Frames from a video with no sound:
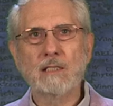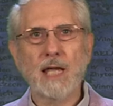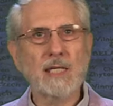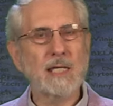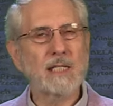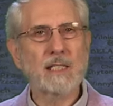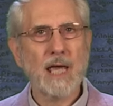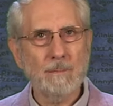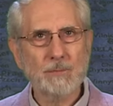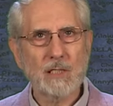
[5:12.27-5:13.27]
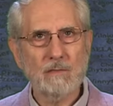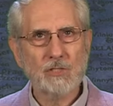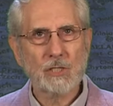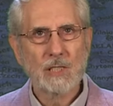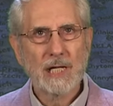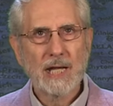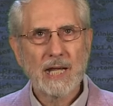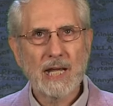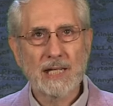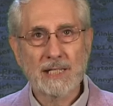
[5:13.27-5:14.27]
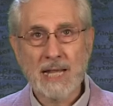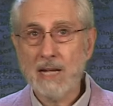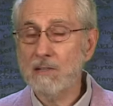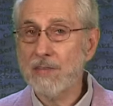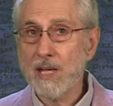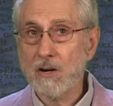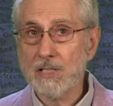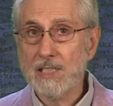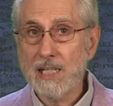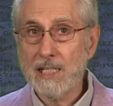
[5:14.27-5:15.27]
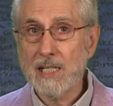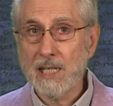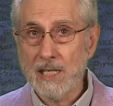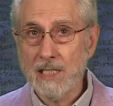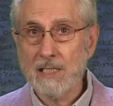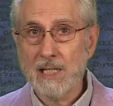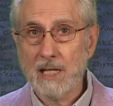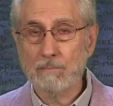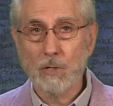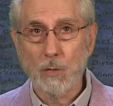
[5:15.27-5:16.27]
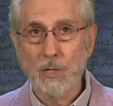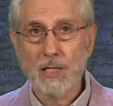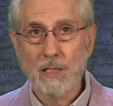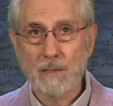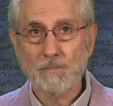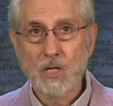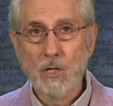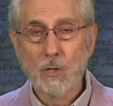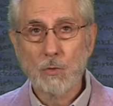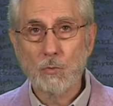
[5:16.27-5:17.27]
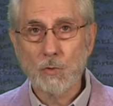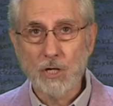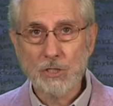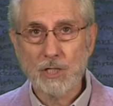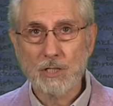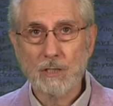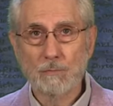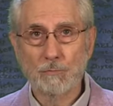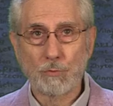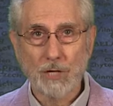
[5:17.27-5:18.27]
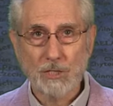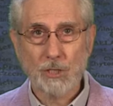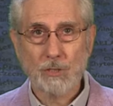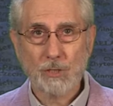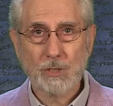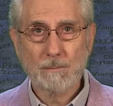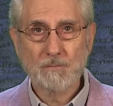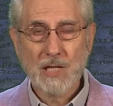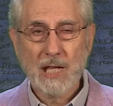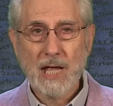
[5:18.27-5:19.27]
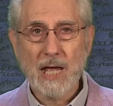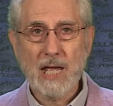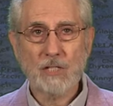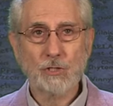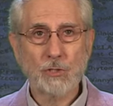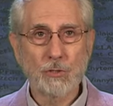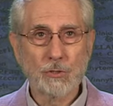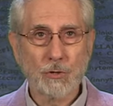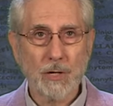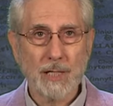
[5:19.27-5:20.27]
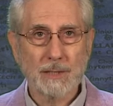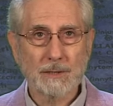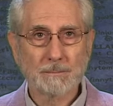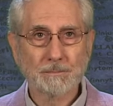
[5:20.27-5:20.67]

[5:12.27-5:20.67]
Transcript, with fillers: taking captives, and now they are digging in and blowing up Russian bridges. As Ukraine